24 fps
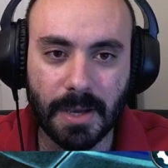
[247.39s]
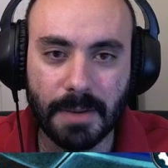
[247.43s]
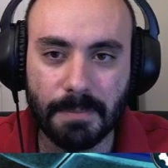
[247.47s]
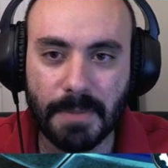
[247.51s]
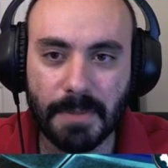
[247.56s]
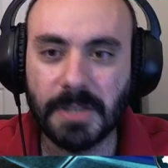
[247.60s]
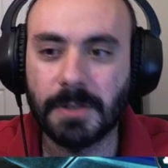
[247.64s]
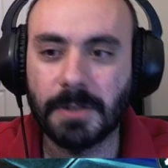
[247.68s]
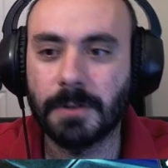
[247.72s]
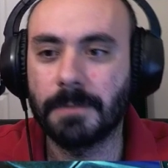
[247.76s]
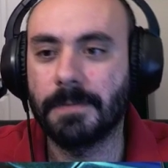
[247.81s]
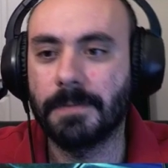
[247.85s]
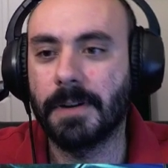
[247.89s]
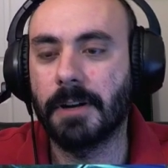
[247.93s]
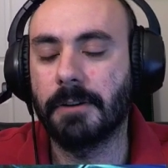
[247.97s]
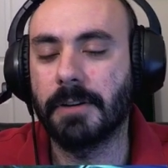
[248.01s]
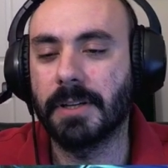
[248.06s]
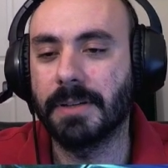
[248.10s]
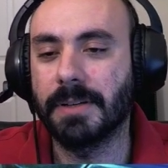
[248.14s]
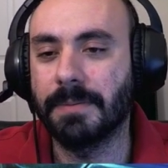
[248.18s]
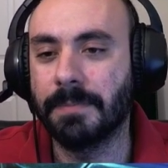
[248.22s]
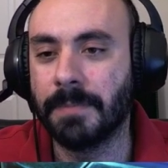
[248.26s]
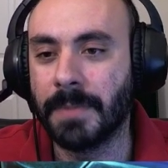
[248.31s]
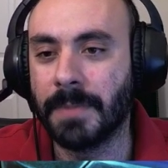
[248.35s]
Macer
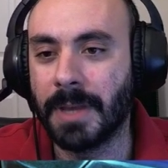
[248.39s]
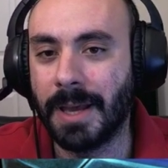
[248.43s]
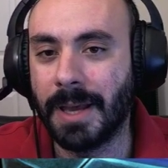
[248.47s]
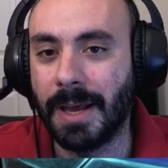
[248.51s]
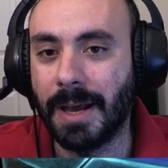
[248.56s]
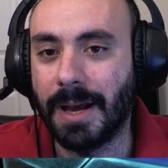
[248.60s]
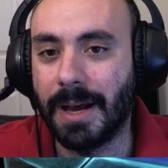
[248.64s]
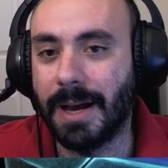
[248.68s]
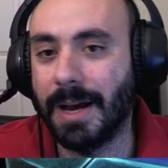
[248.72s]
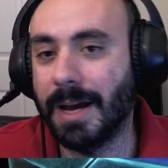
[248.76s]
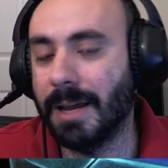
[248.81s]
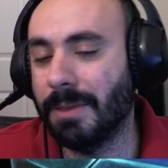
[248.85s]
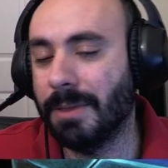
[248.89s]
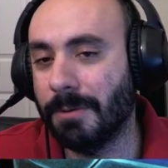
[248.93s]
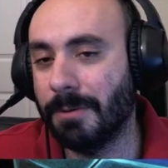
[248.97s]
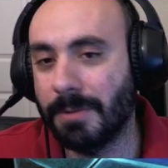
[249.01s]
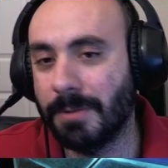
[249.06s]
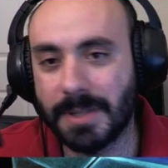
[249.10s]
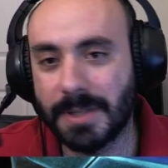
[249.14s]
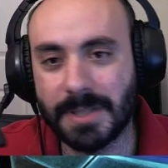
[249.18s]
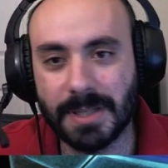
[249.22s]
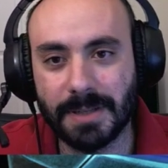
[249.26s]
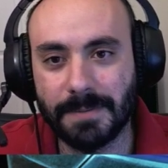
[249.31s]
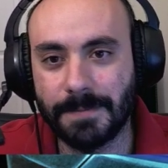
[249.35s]
Varid. I threw
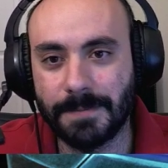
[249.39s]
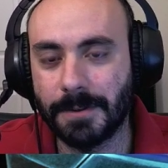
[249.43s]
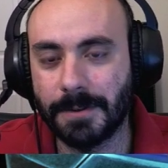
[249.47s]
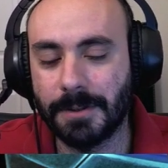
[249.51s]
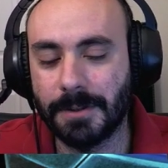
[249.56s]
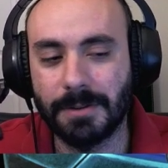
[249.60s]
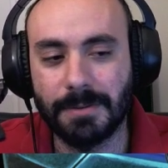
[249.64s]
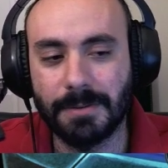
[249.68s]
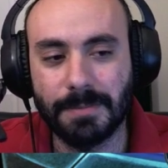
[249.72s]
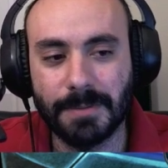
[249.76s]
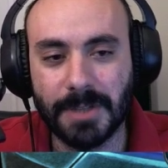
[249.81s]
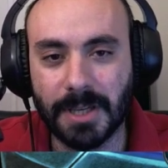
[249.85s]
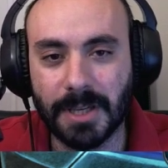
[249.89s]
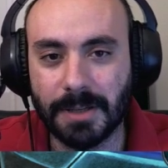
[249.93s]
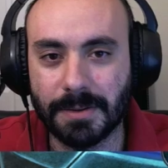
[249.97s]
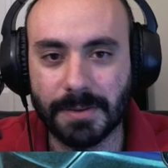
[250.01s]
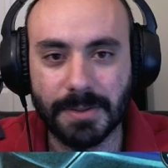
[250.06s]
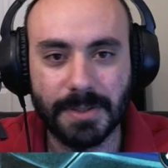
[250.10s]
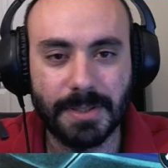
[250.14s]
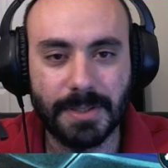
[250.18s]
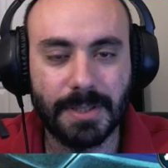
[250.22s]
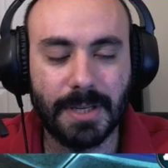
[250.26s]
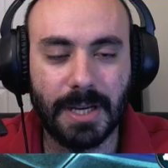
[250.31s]
this in for giggles.